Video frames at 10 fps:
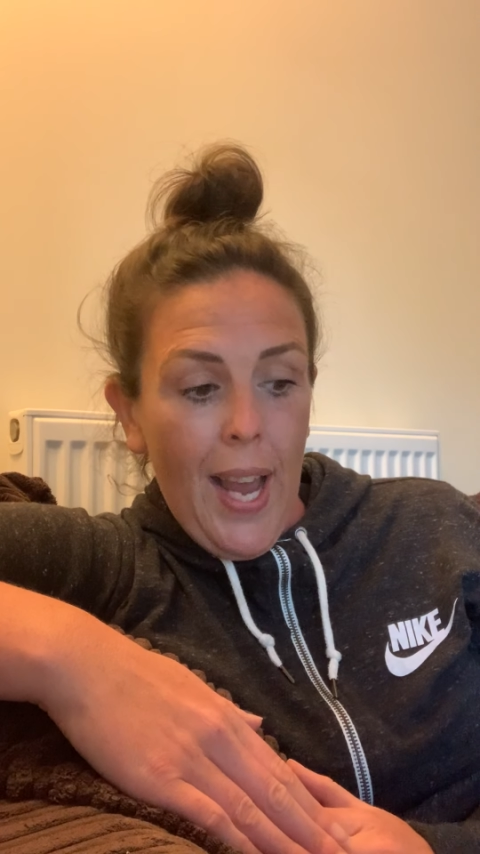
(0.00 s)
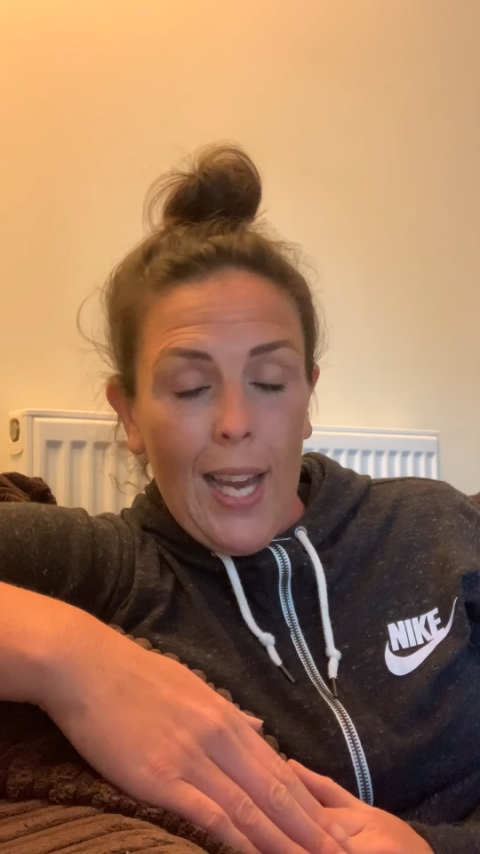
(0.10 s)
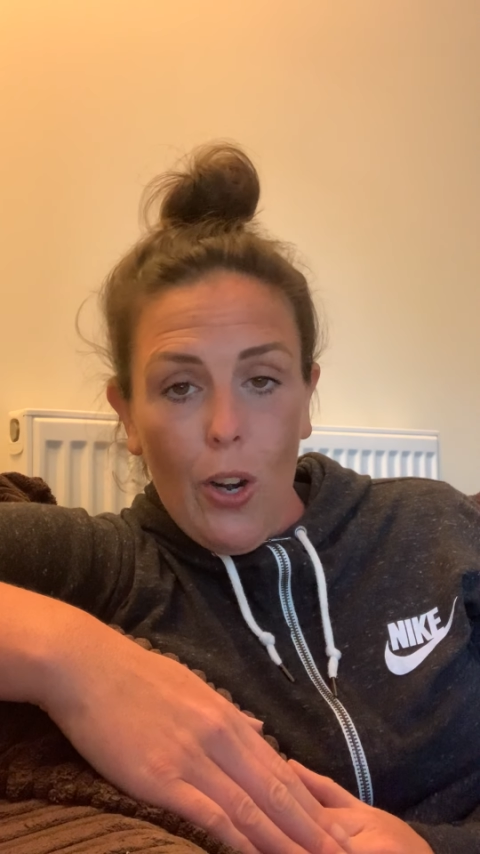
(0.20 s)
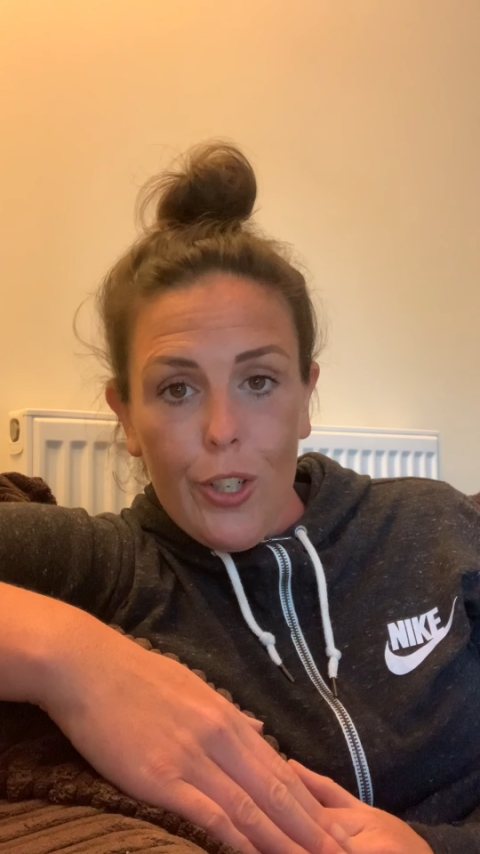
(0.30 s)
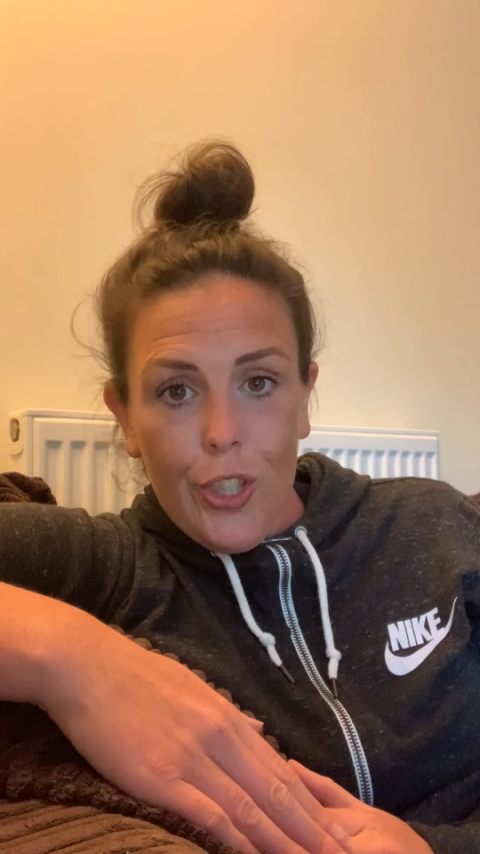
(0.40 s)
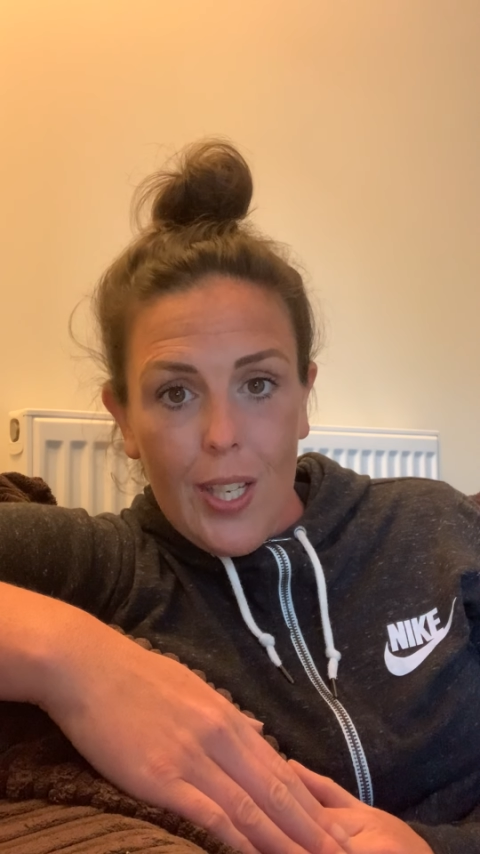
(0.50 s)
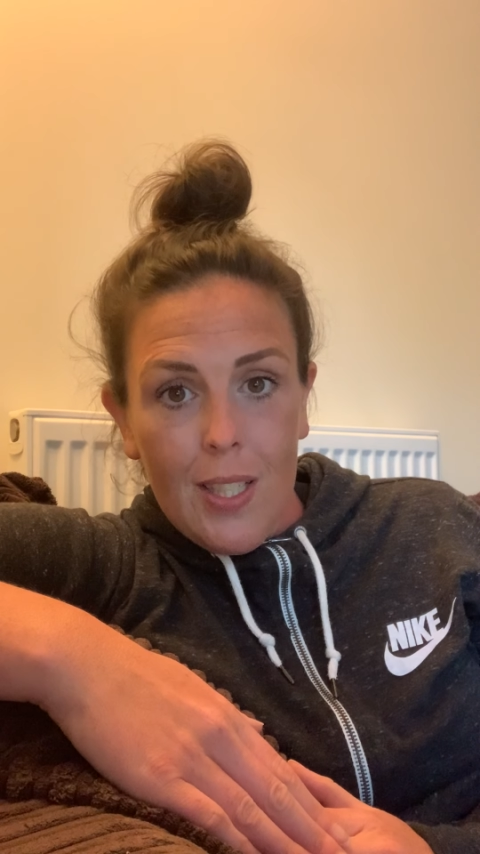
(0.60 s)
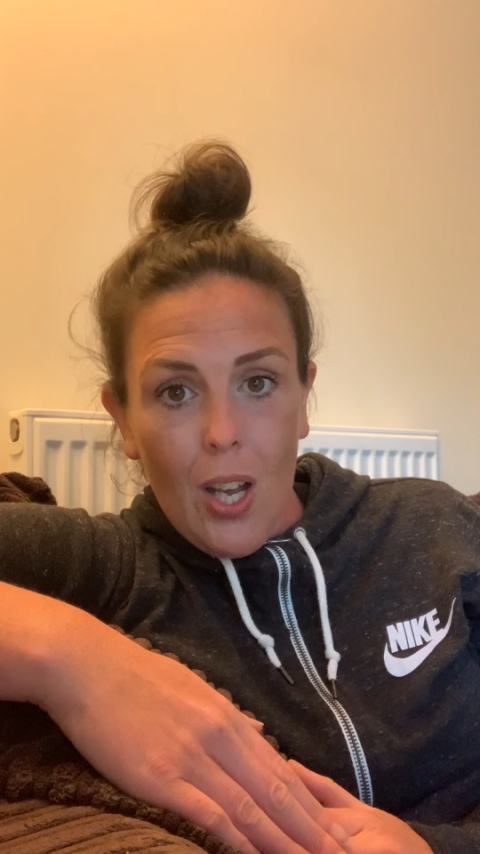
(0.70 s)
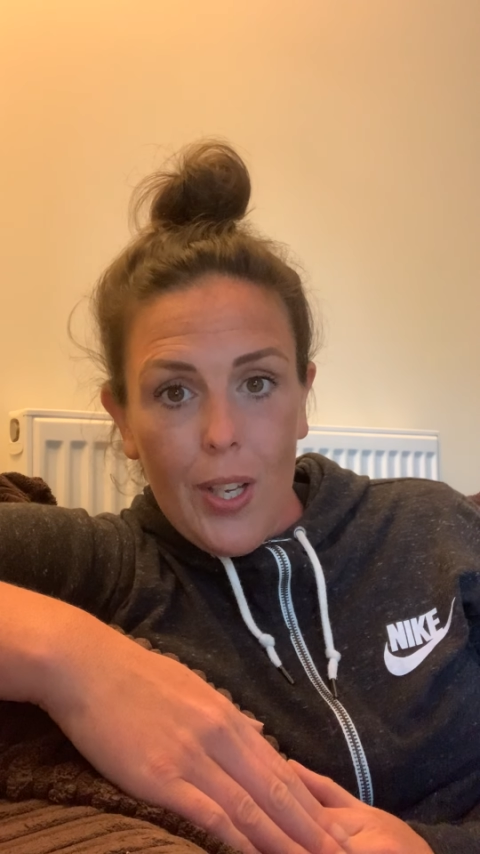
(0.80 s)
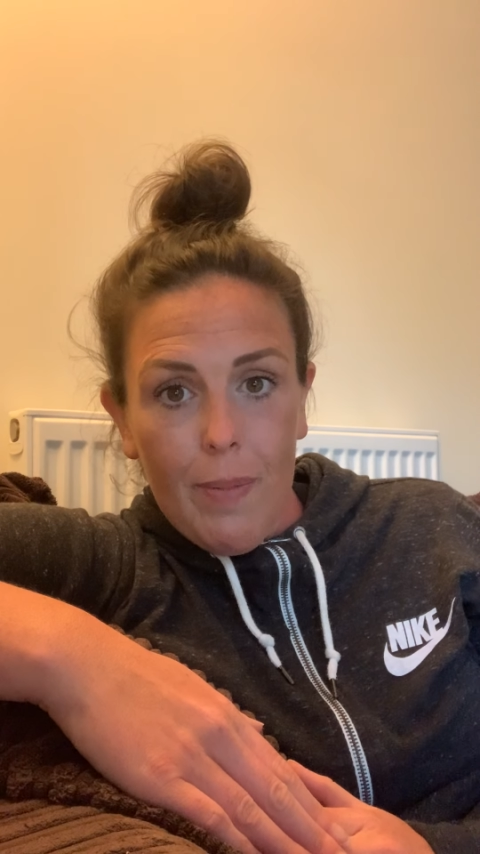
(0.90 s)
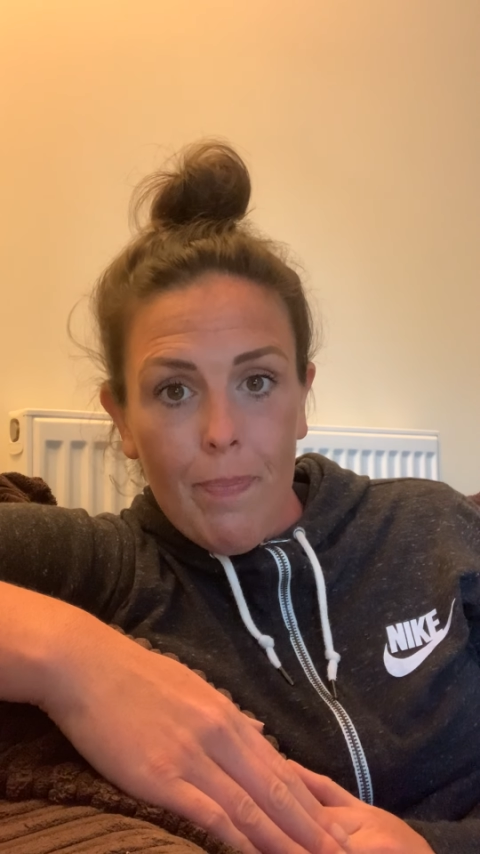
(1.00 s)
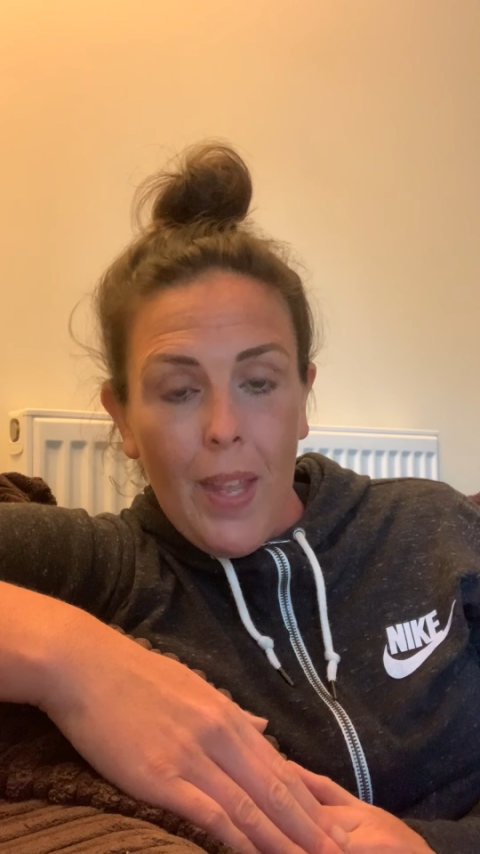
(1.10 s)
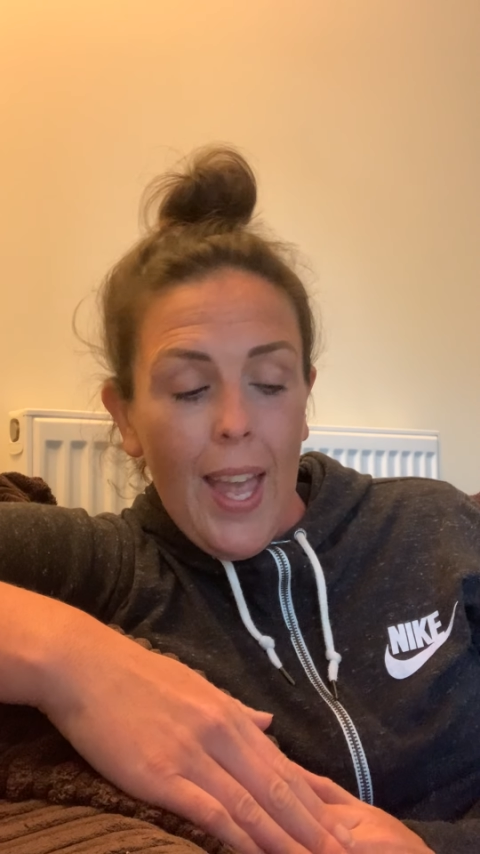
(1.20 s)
LRG time.